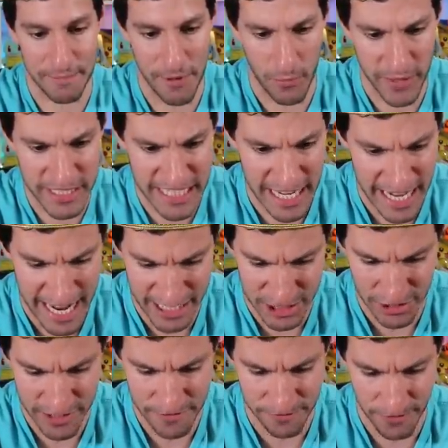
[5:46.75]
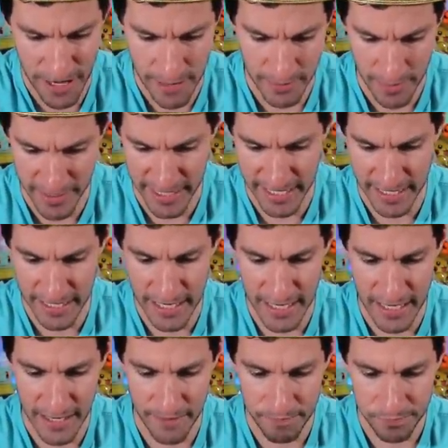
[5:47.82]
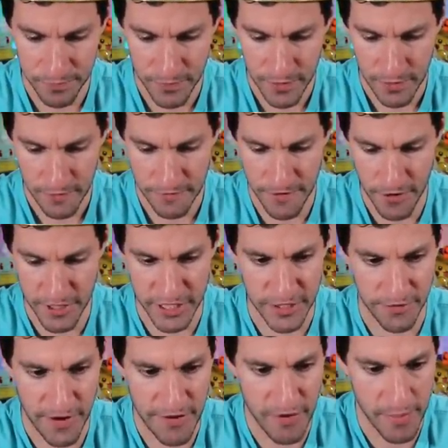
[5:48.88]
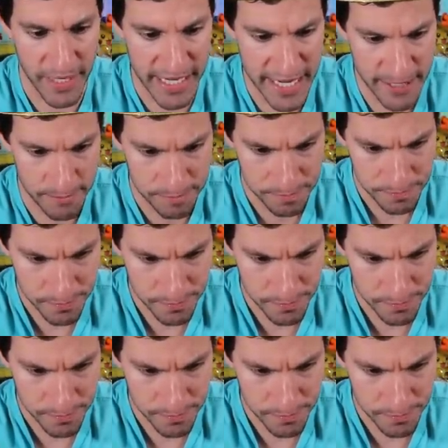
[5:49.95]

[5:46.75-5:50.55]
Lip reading: But what is that actually from? Let me get it focused for everybody.